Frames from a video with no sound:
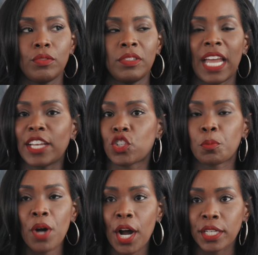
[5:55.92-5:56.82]
dice your
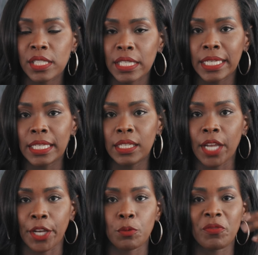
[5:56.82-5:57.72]
parsley,
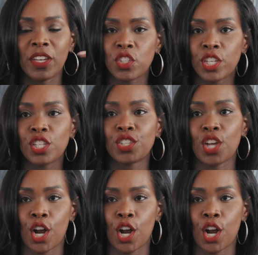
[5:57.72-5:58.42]
like veggies,